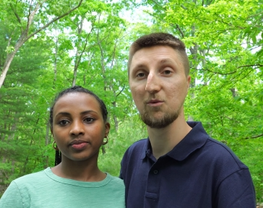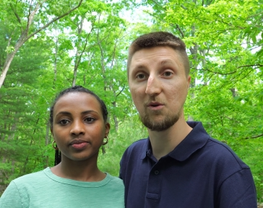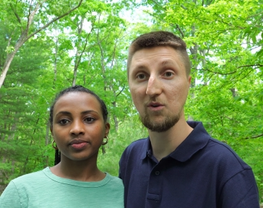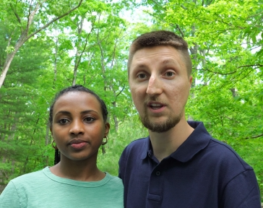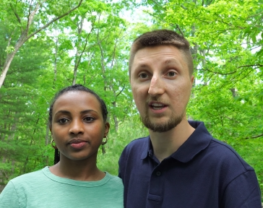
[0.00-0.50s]
Speaker 1: We're
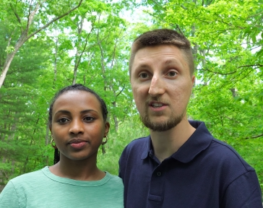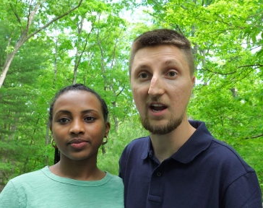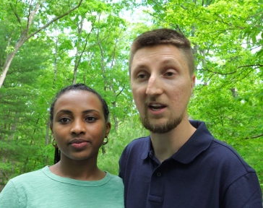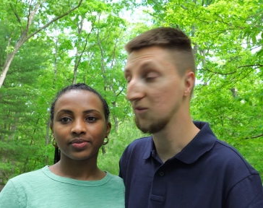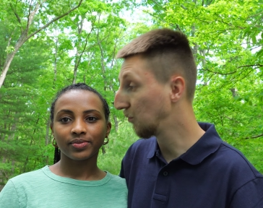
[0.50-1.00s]
really
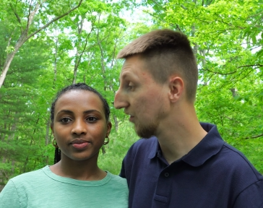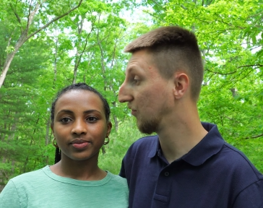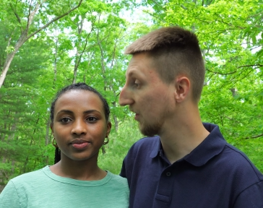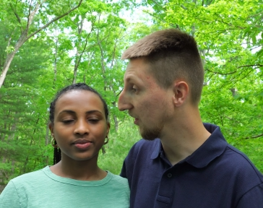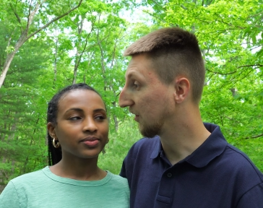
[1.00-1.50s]
excited. We're really
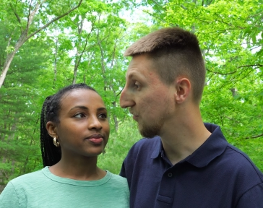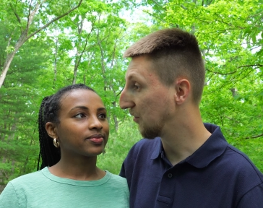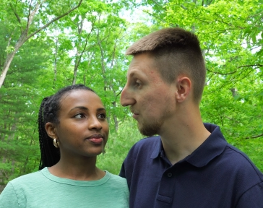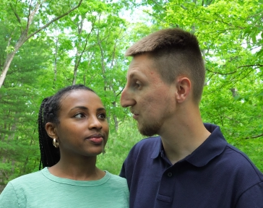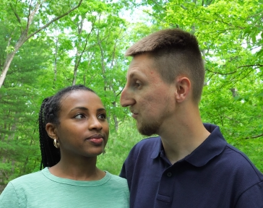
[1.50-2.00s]
looking
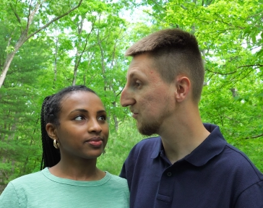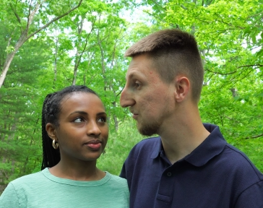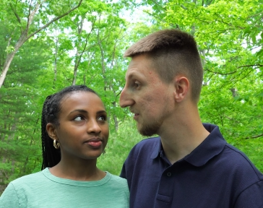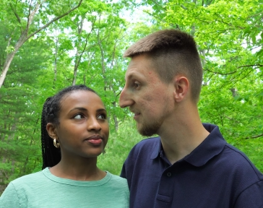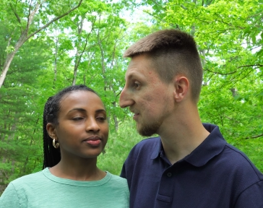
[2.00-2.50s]
forward to
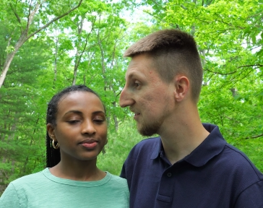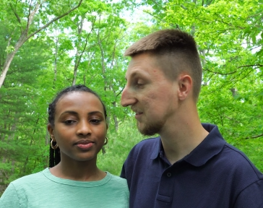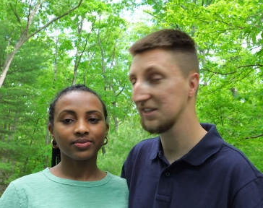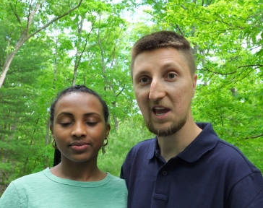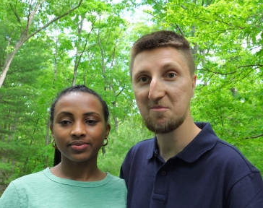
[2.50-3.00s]
this
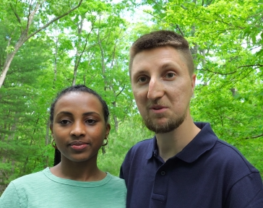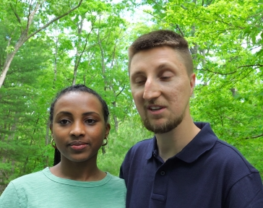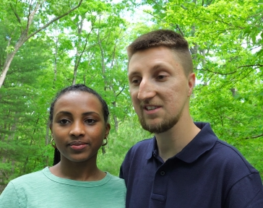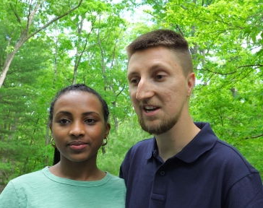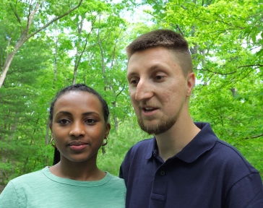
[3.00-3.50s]
camping
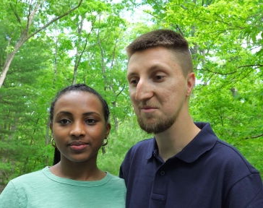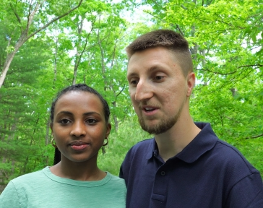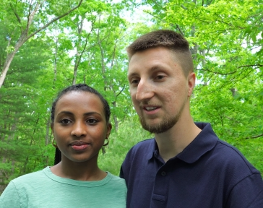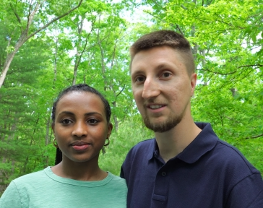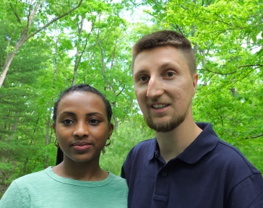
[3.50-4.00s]
time.
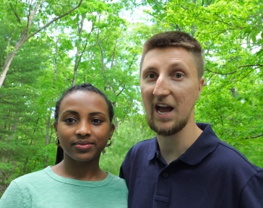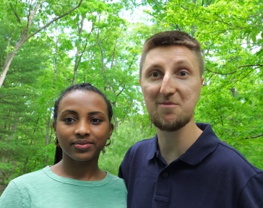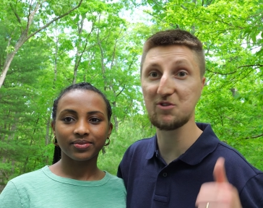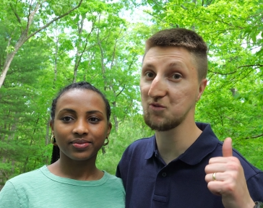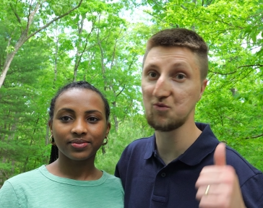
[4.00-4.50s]
And I'm
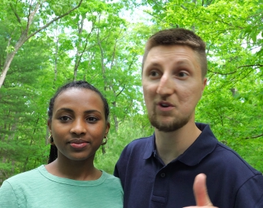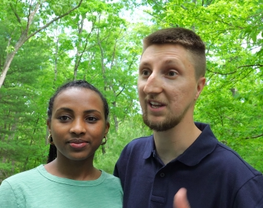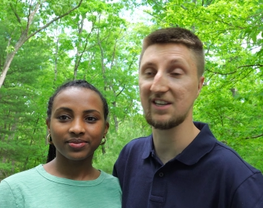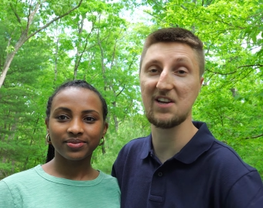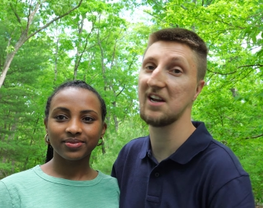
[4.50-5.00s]
just really
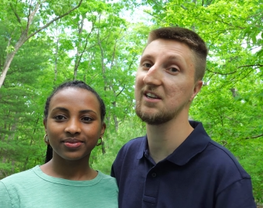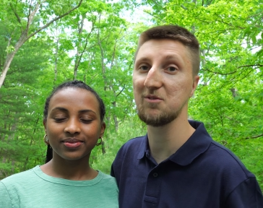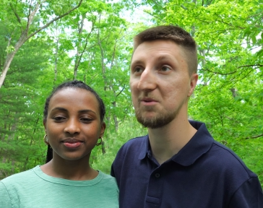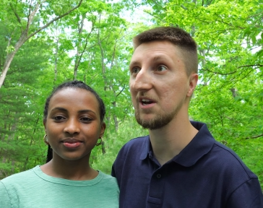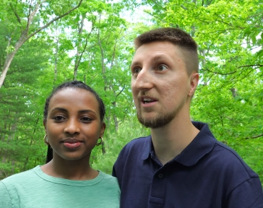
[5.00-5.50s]
excited, to be
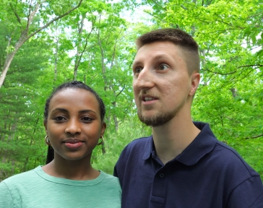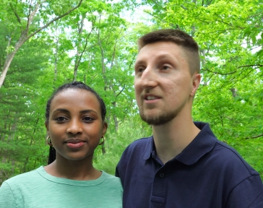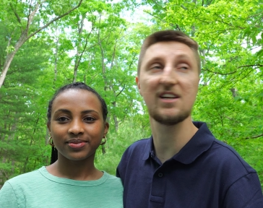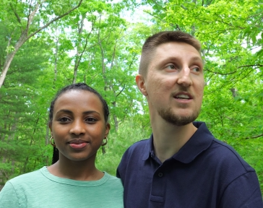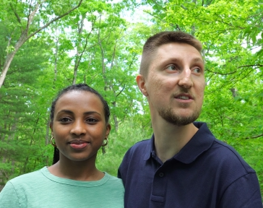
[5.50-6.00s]
honest.
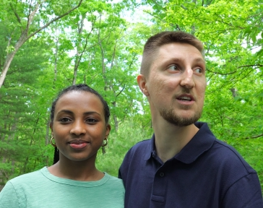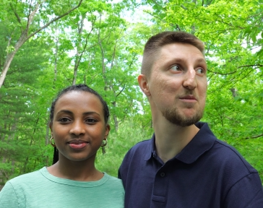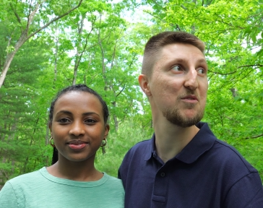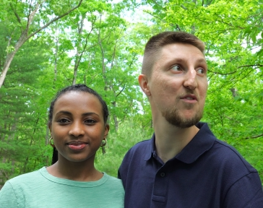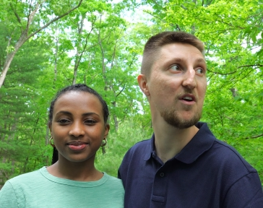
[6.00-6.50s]
And it's going to be
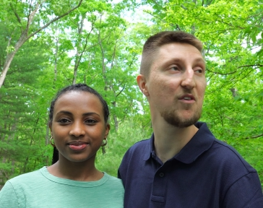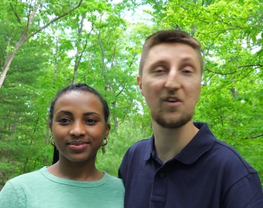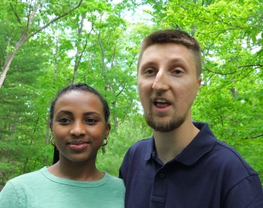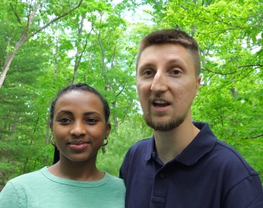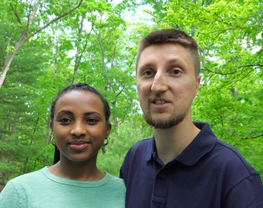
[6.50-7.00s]
very
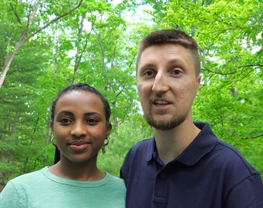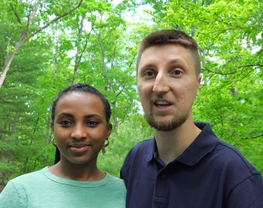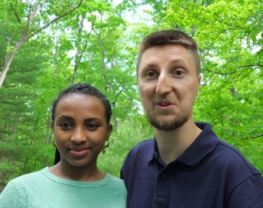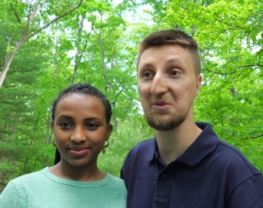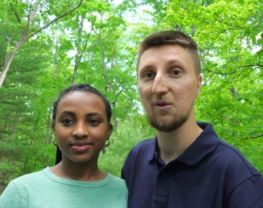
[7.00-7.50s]
relaxing. And
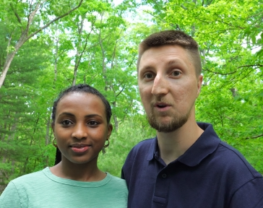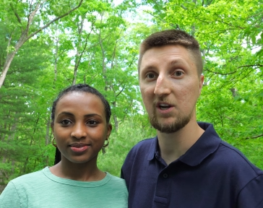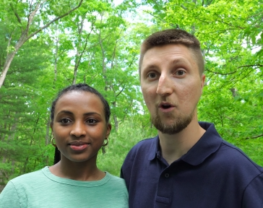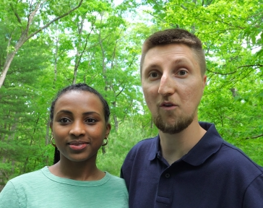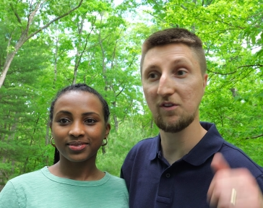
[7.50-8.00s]
we're going to
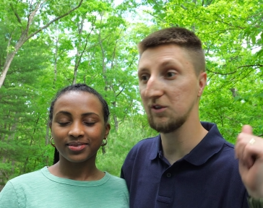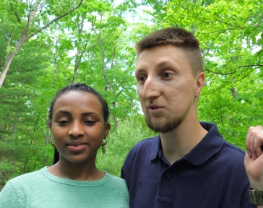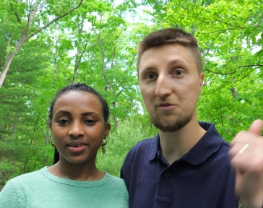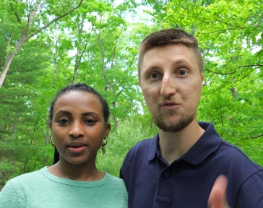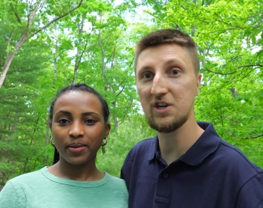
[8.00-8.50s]
hopefully do some
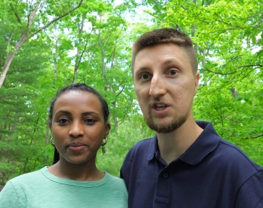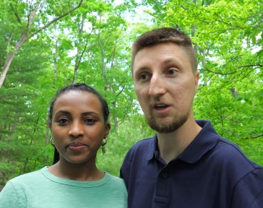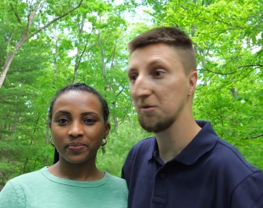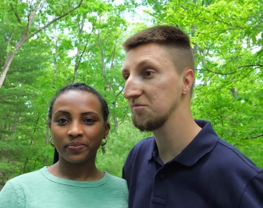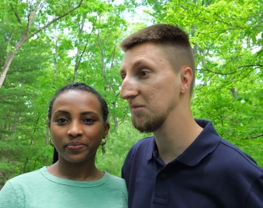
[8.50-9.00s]
fishing,
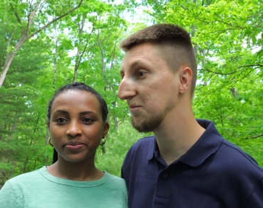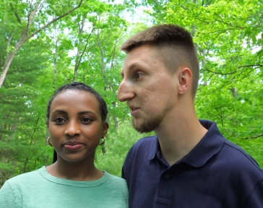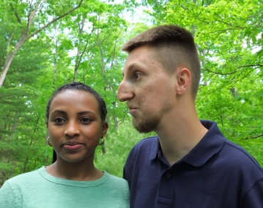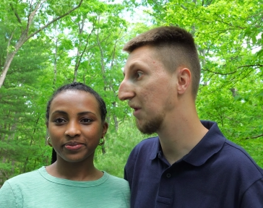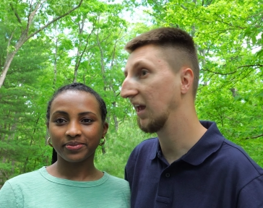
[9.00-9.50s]
maybe some
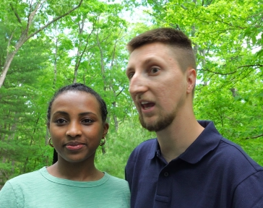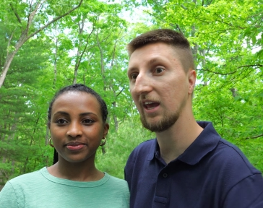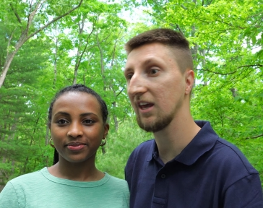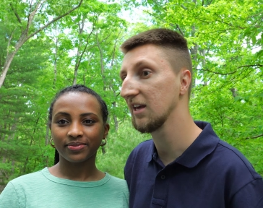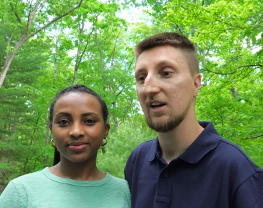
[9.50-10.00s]
biking.
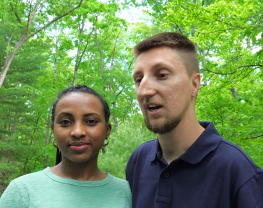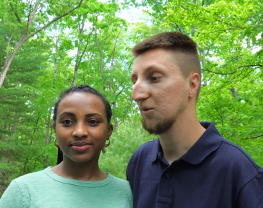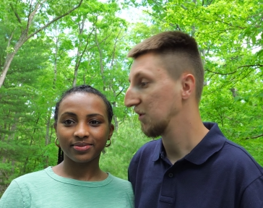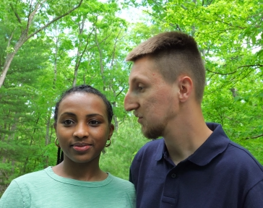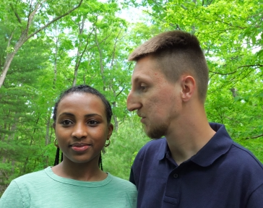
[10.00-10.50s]
What
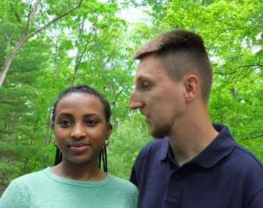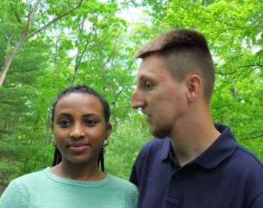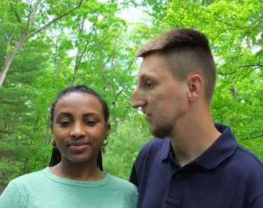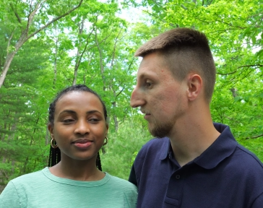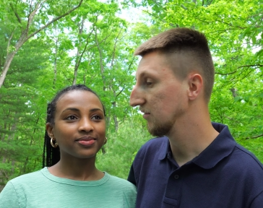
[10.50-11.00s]
else we're going to
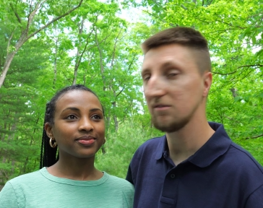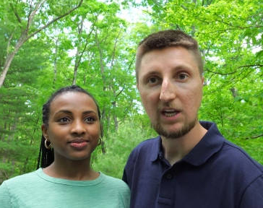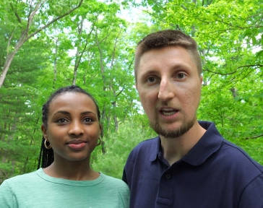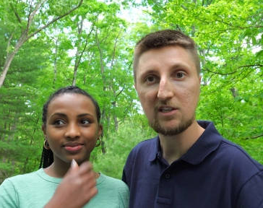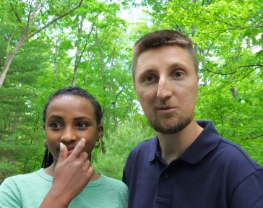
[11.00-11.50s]
do?
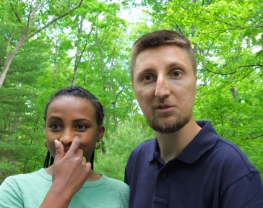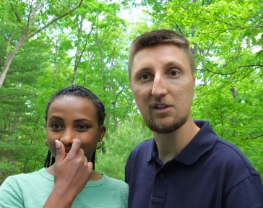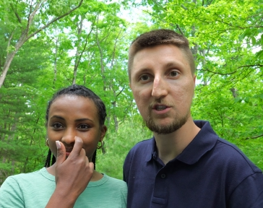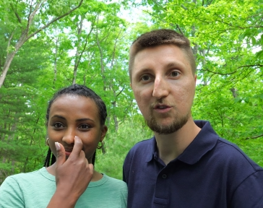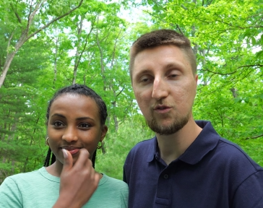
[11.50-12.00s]
Eating some
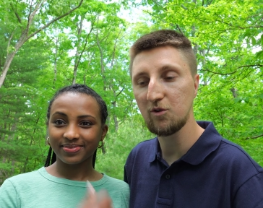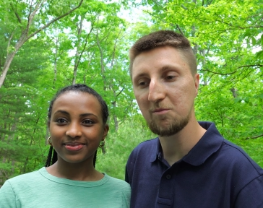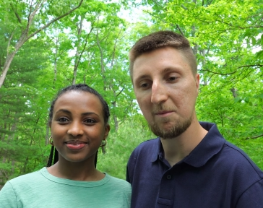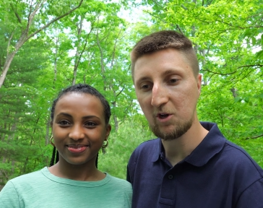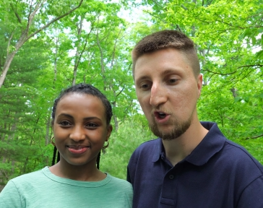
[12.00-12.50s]
delicious food,
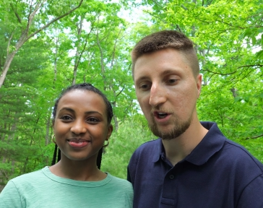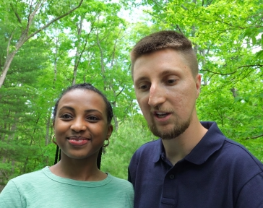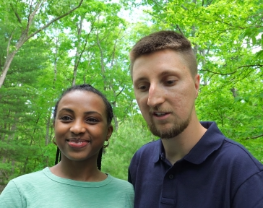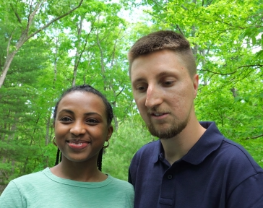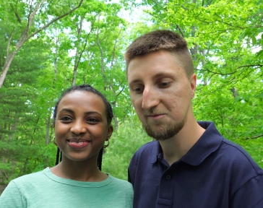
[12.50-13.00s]
maybe
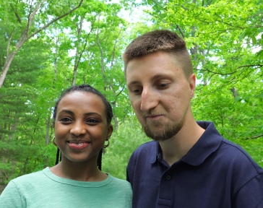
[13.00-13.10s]
cooking.